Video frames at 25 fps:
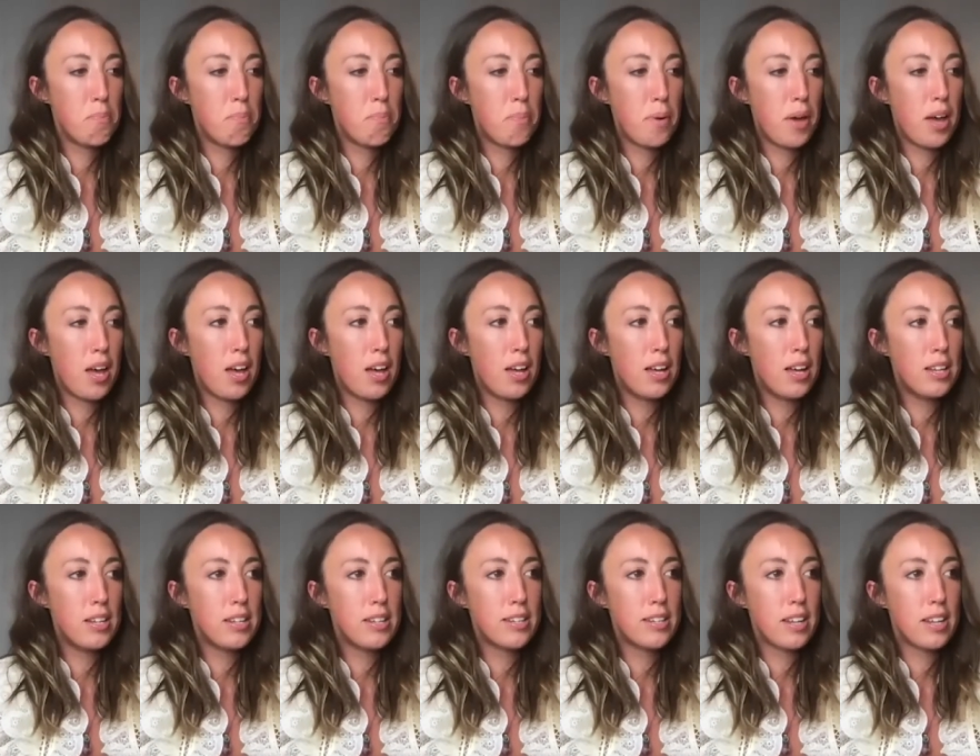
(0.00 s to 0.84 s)
but
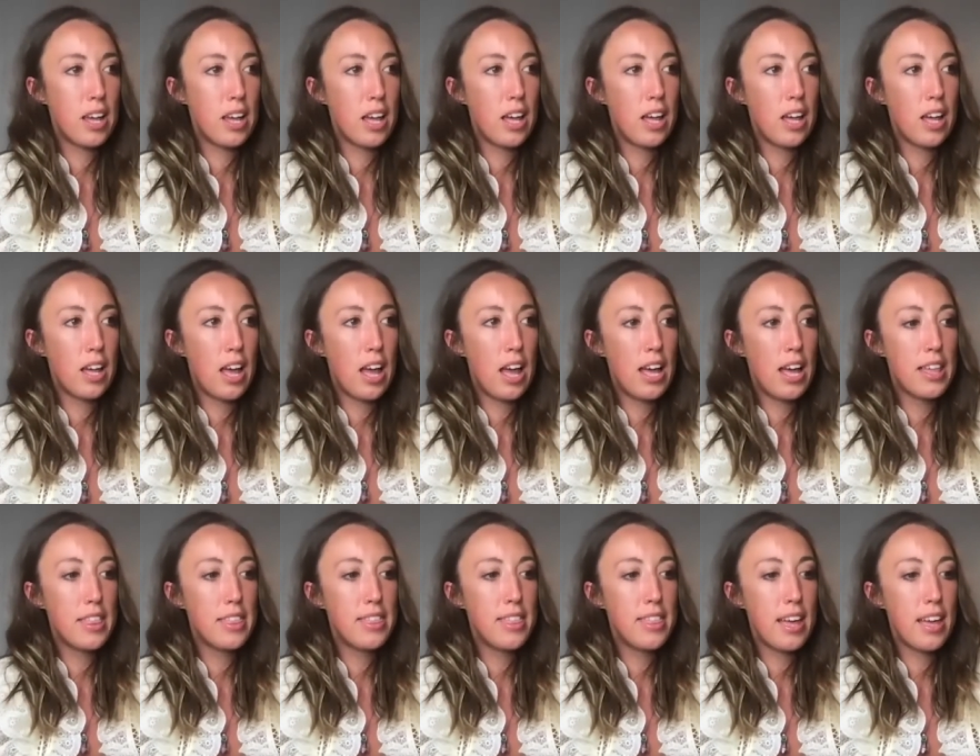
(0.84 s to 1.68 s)
I
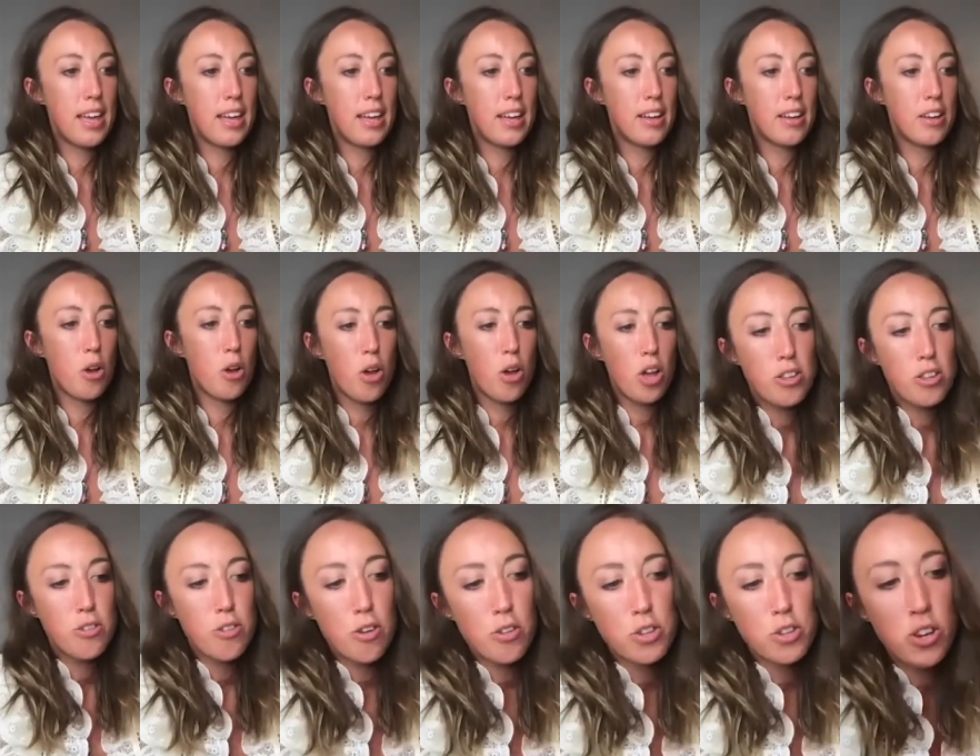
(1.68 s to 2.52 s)
think,
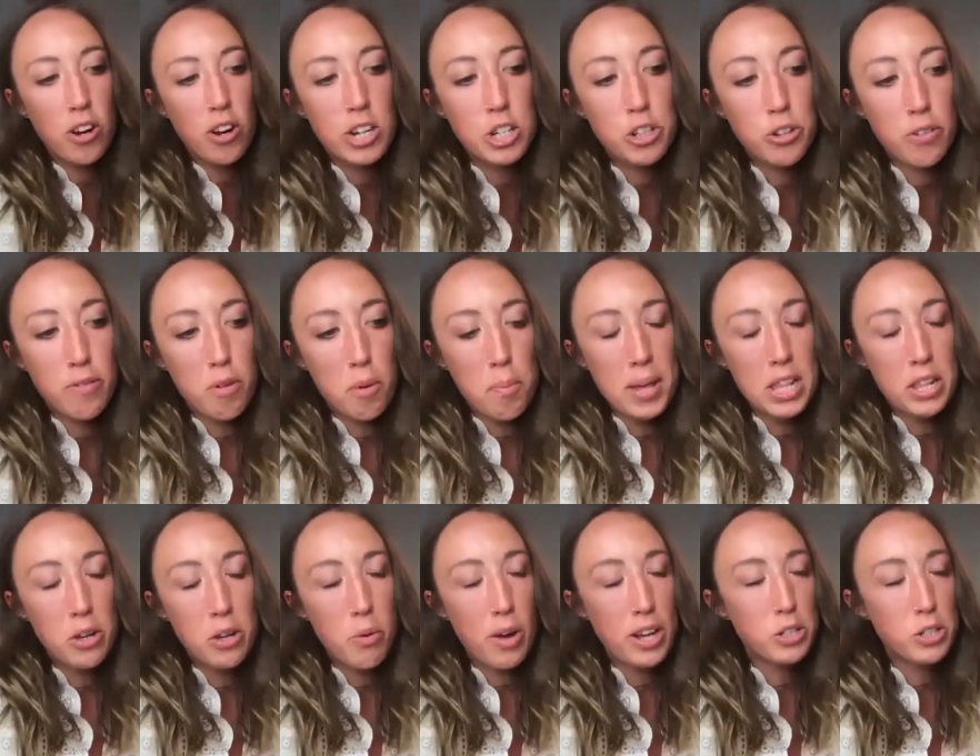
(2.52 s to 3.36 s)
uh, sorry, John,
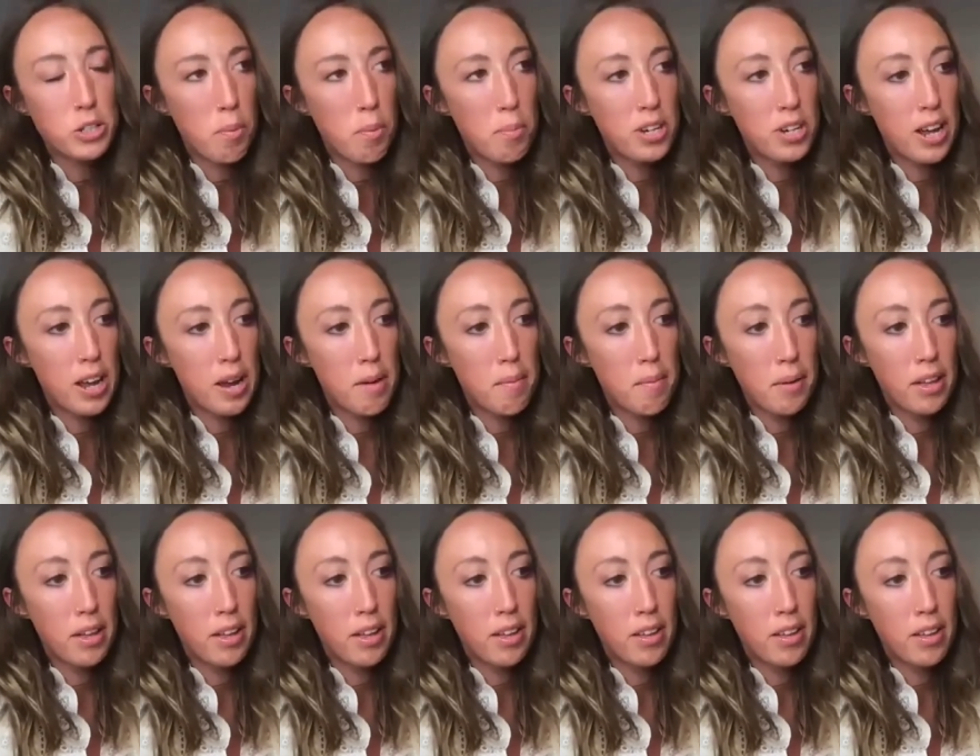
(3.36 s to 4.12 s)
repeat the question one more time.